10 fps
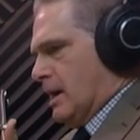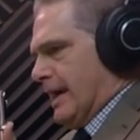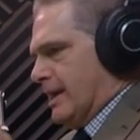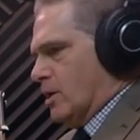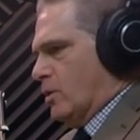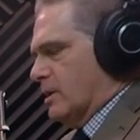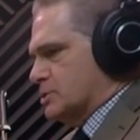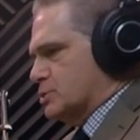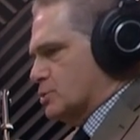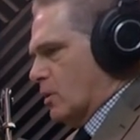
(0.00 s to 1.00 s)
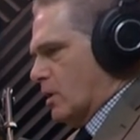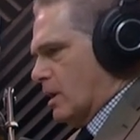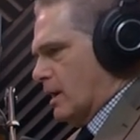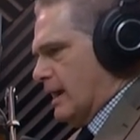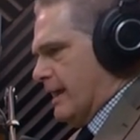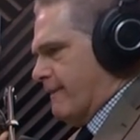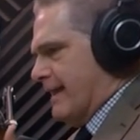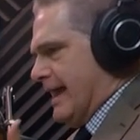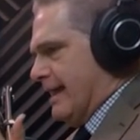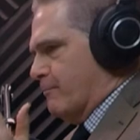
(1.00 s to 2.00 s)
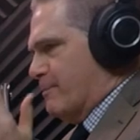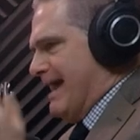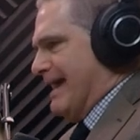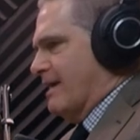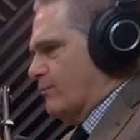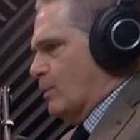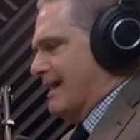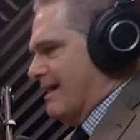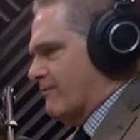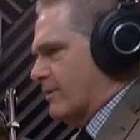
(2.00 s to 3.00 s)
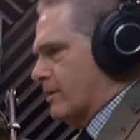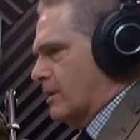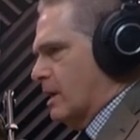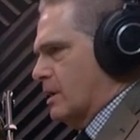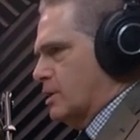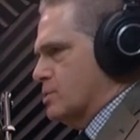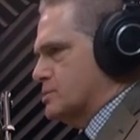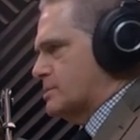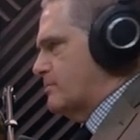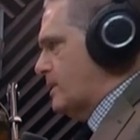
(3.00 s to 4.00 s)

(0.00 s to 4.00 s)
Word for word: Yes. I go to the store and that bag of whatever used to